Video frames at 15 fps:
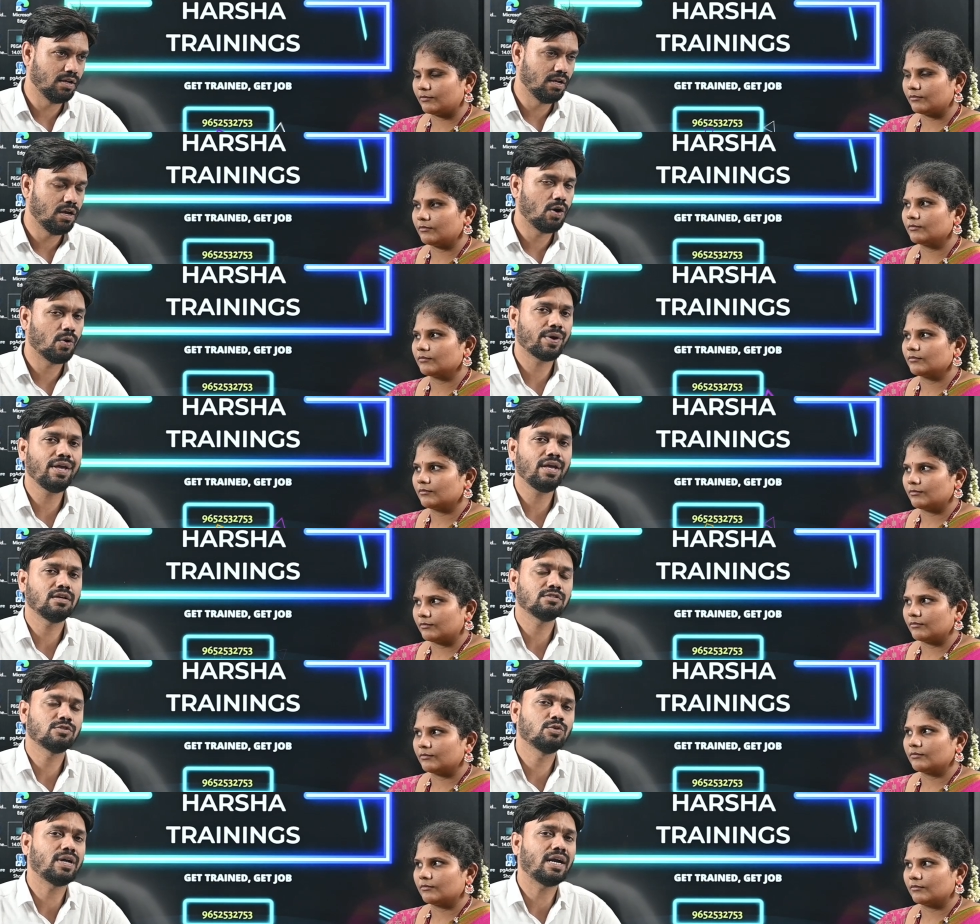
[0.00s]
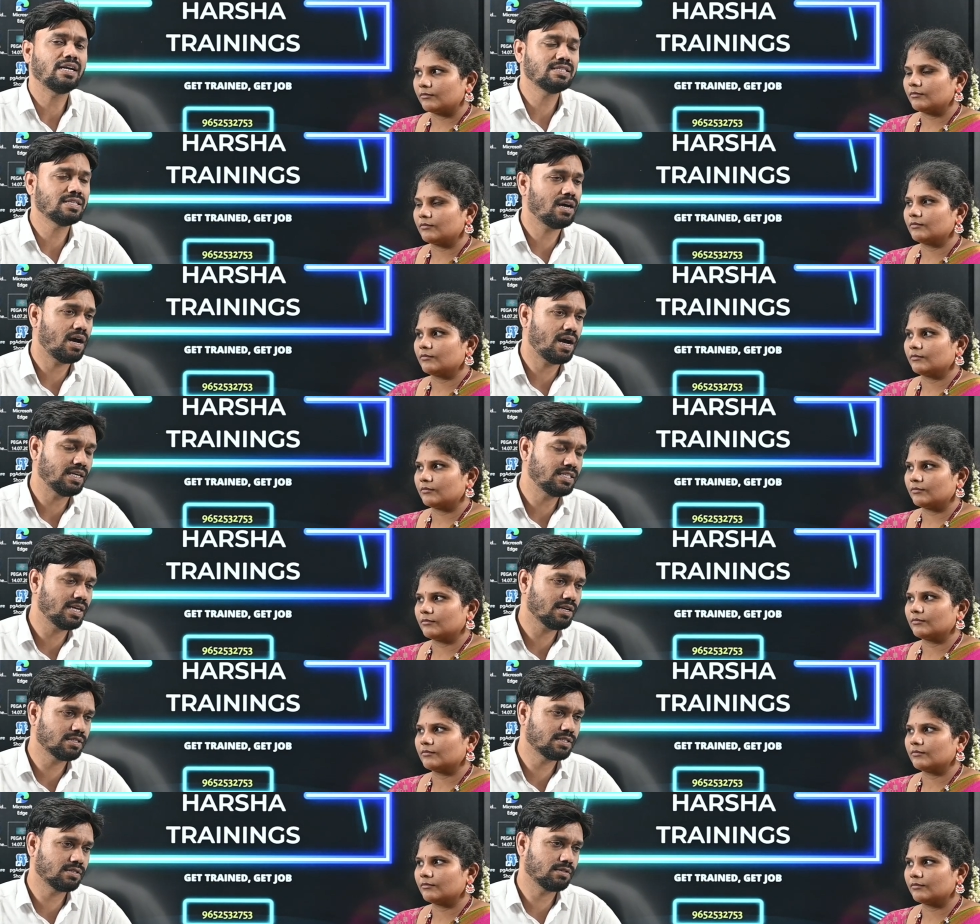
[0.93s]
Speaker 1: Okay, so that is the
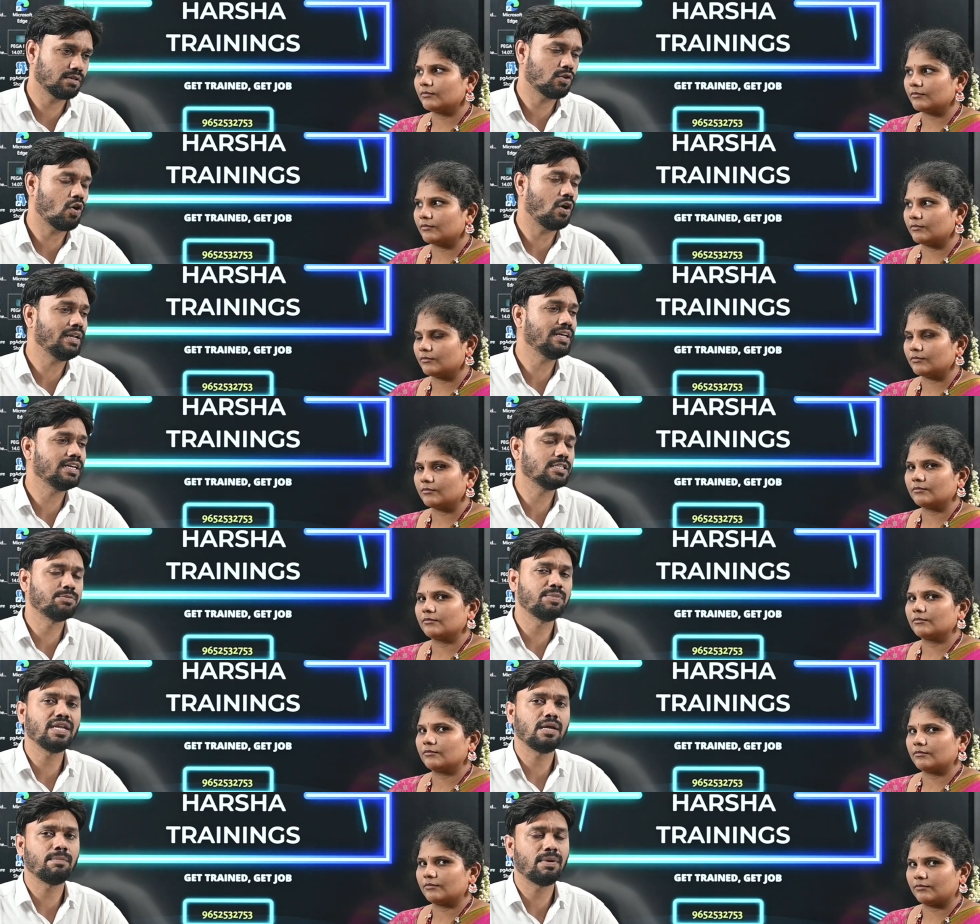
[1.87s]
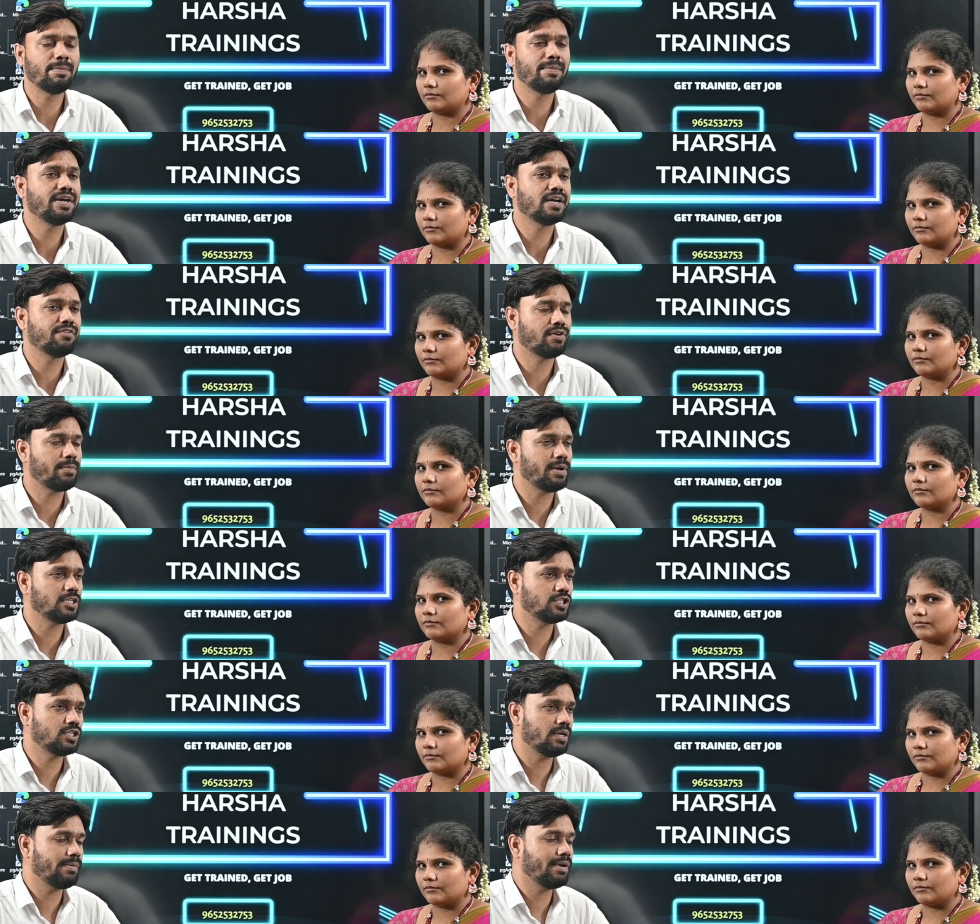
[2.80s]
Ajax calling is being implemented from
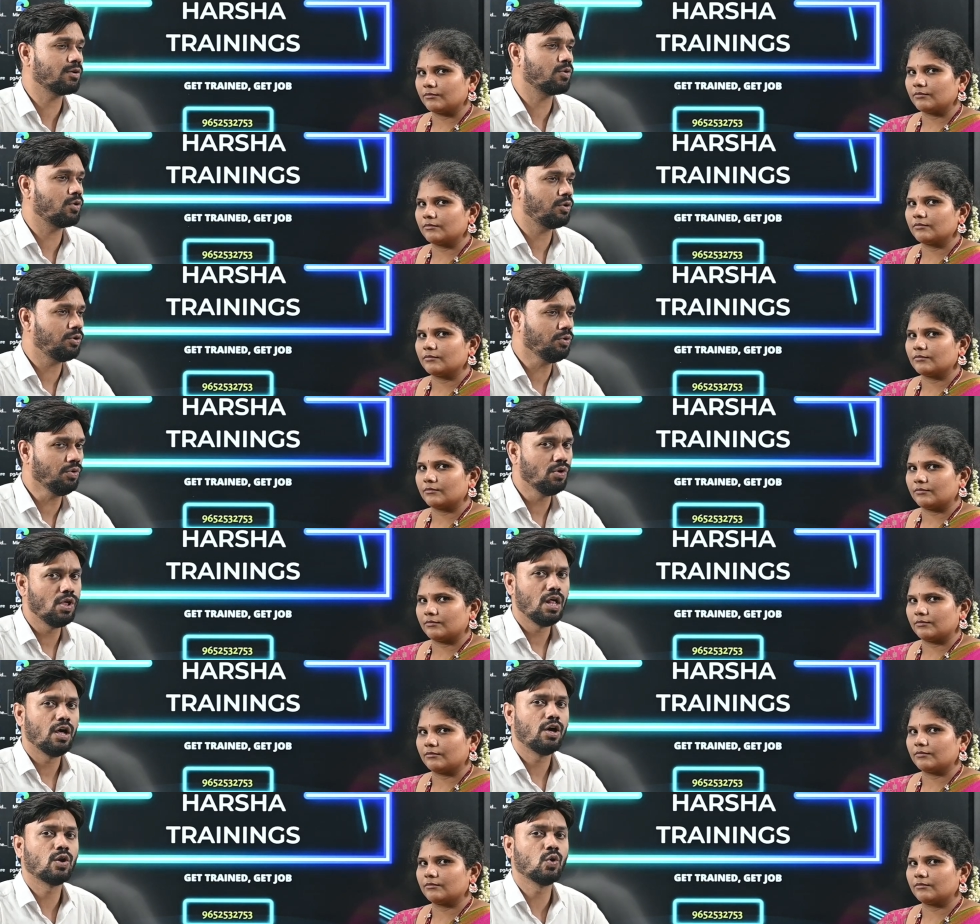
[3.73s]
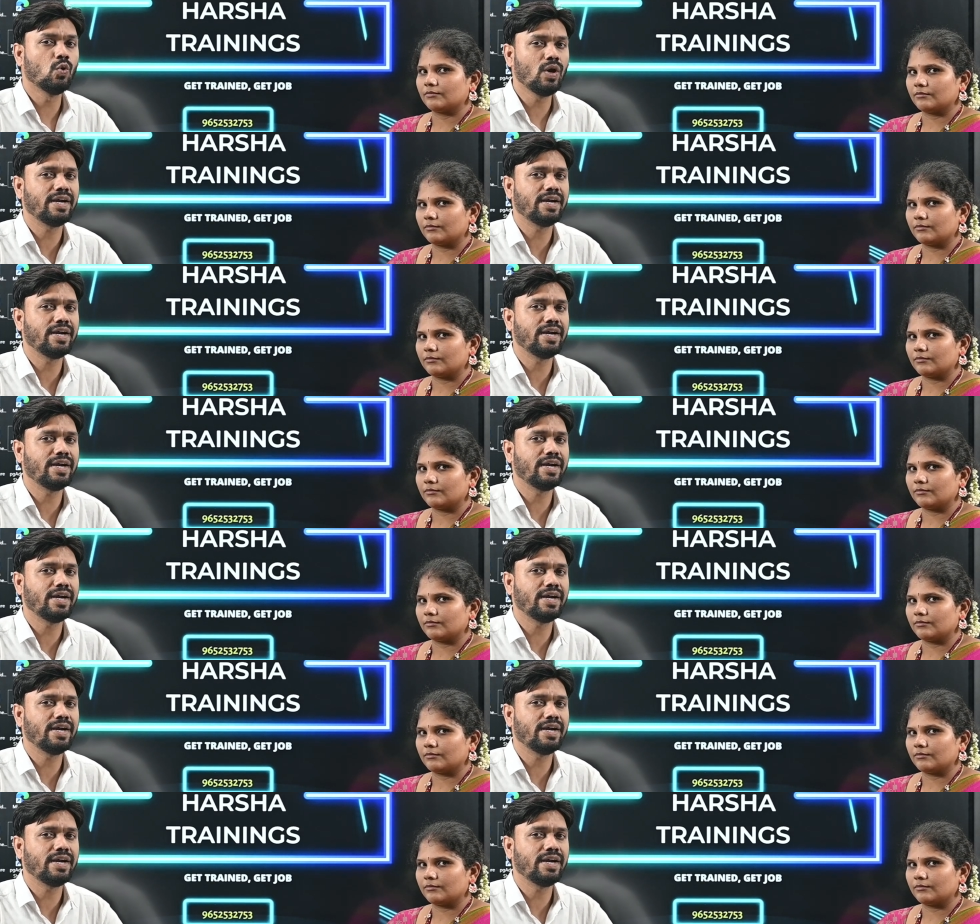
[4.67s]
HTML code to rule edit